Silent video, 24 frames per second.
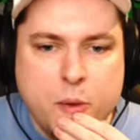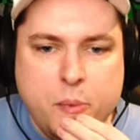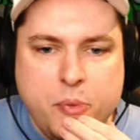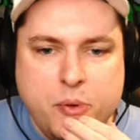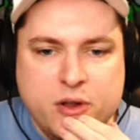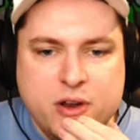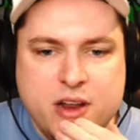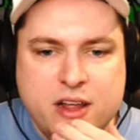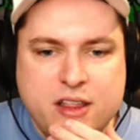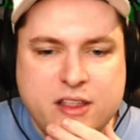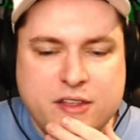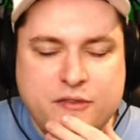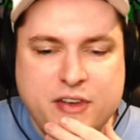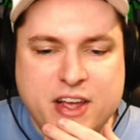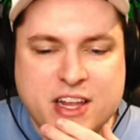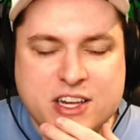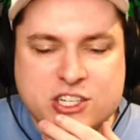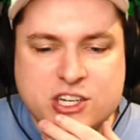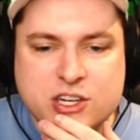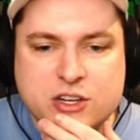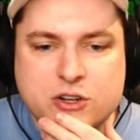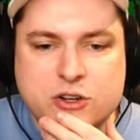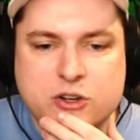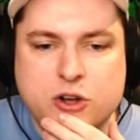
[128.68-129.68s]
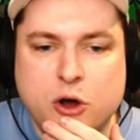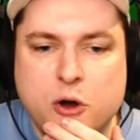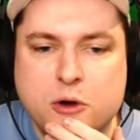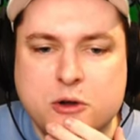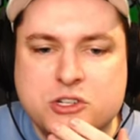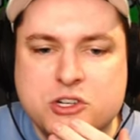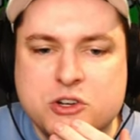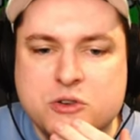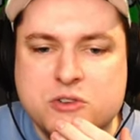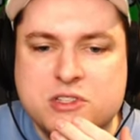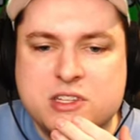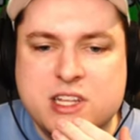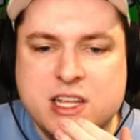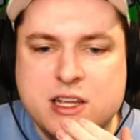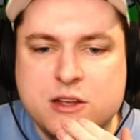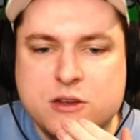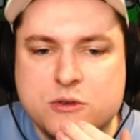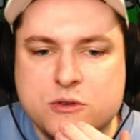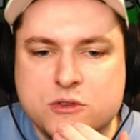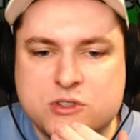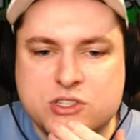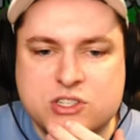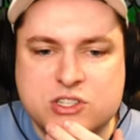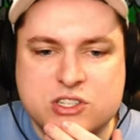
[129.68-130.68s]
Upon activation, Gojo
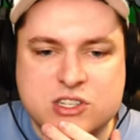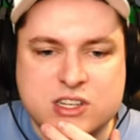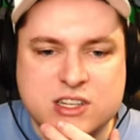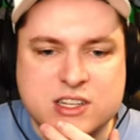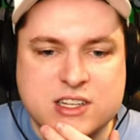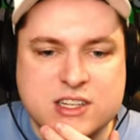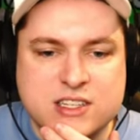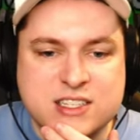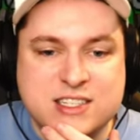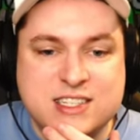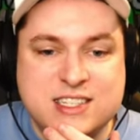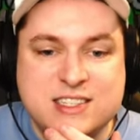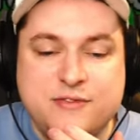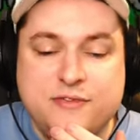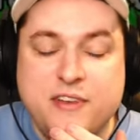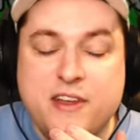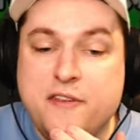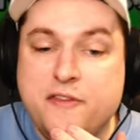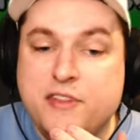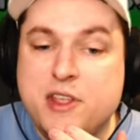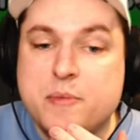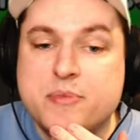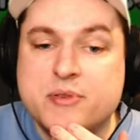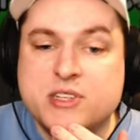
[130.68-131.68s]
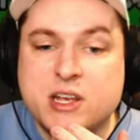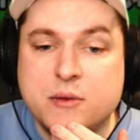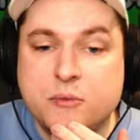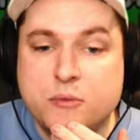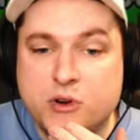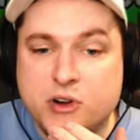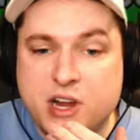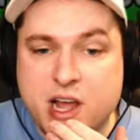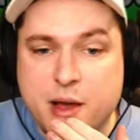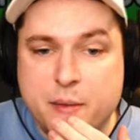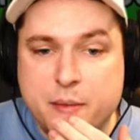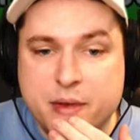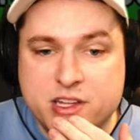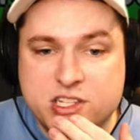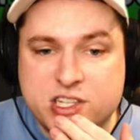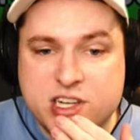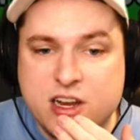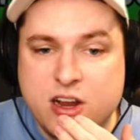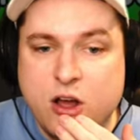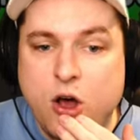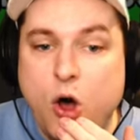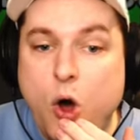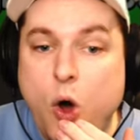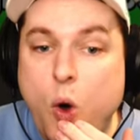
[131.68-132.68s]
deals 50% more damage
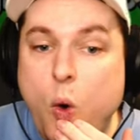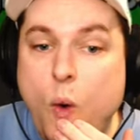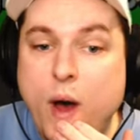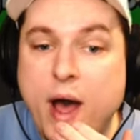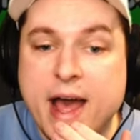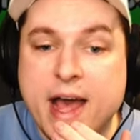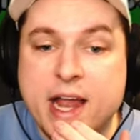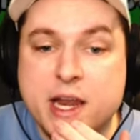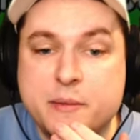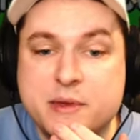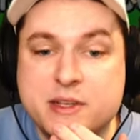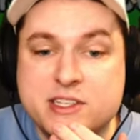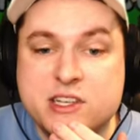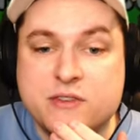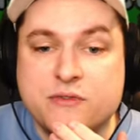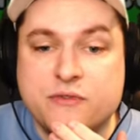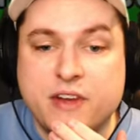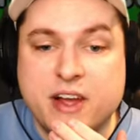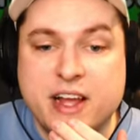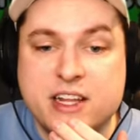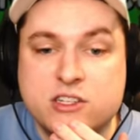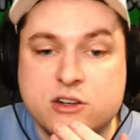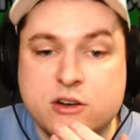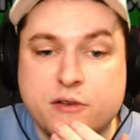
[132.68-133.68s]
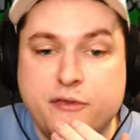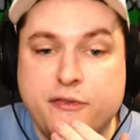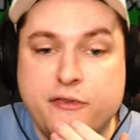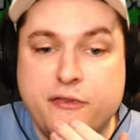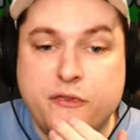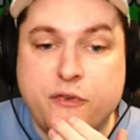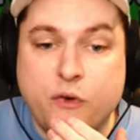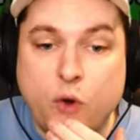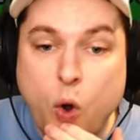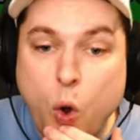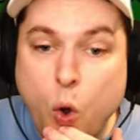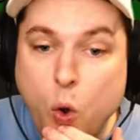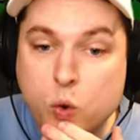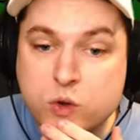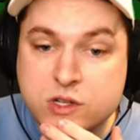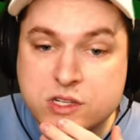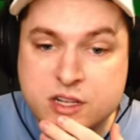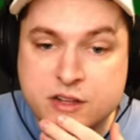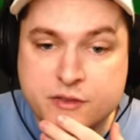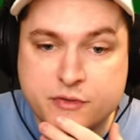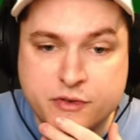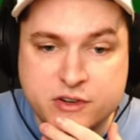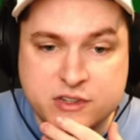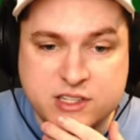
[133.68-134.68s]
and all enemies in range are
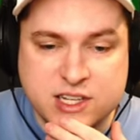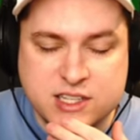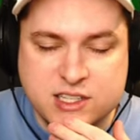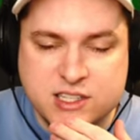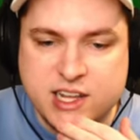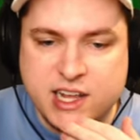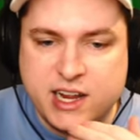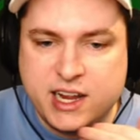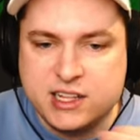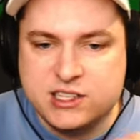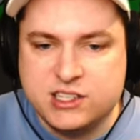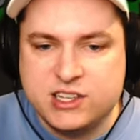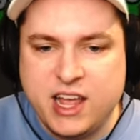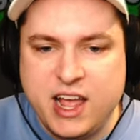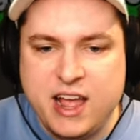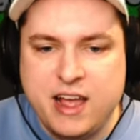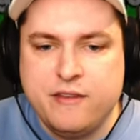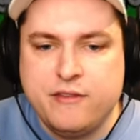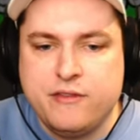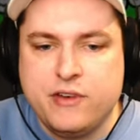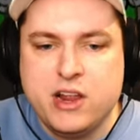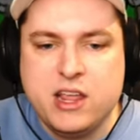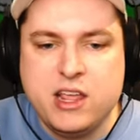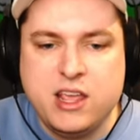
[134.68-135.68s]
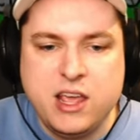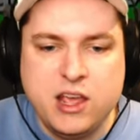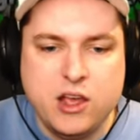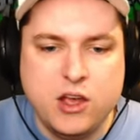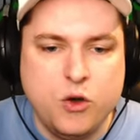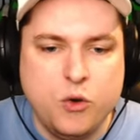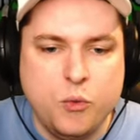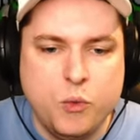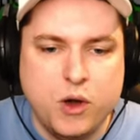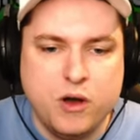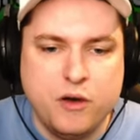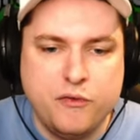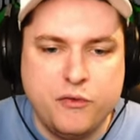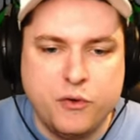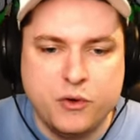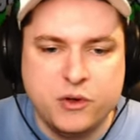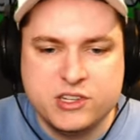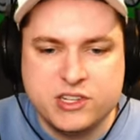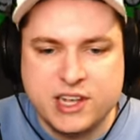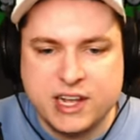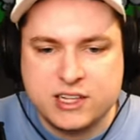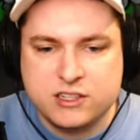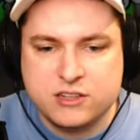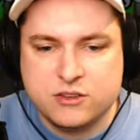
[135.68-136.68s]
frozen for 10 seconds. Every kill while
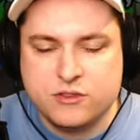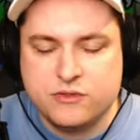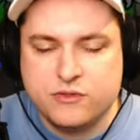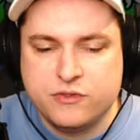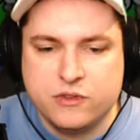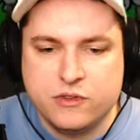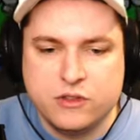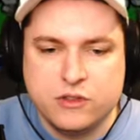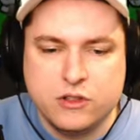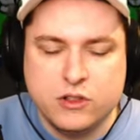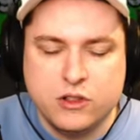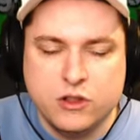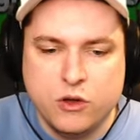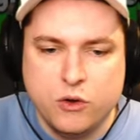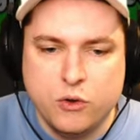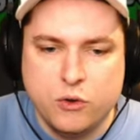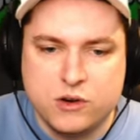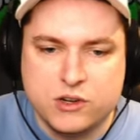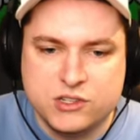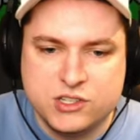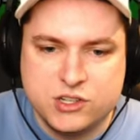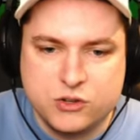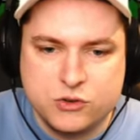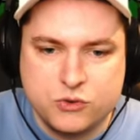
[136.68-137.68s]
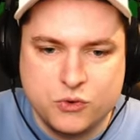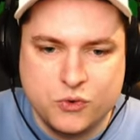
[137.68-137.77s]
Void is active lowers the